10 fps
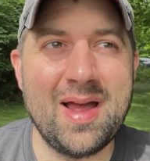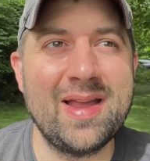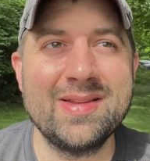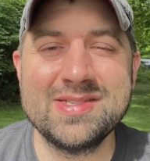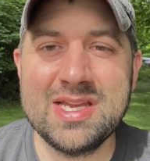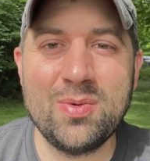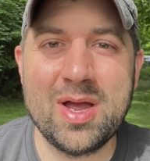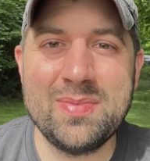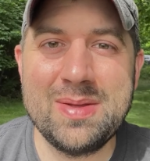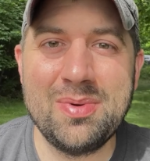I can see
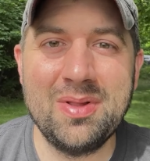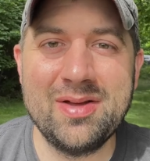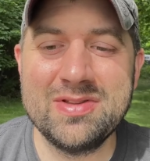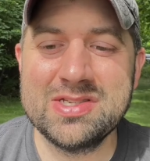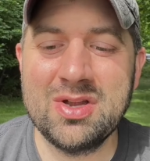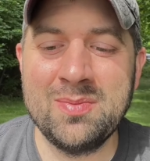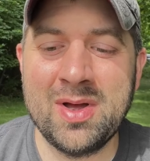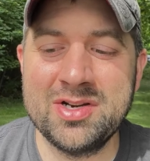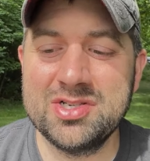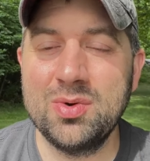why people love it so
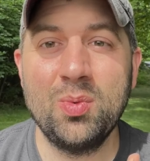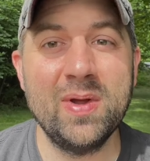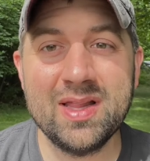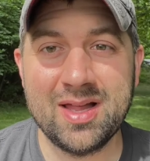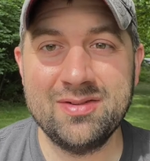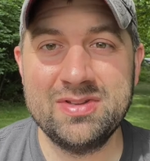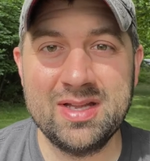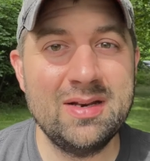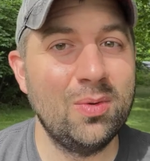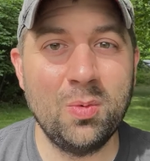much. We loved it.